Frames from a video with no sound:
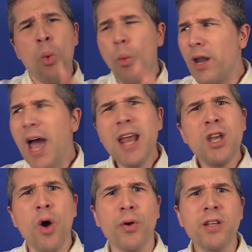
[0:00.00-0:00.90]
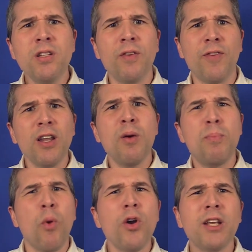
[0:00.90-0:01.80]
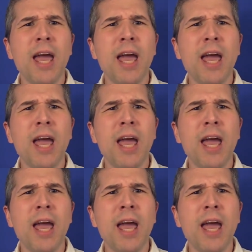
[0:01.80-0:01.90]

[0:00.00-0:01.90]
when I noticed fellow board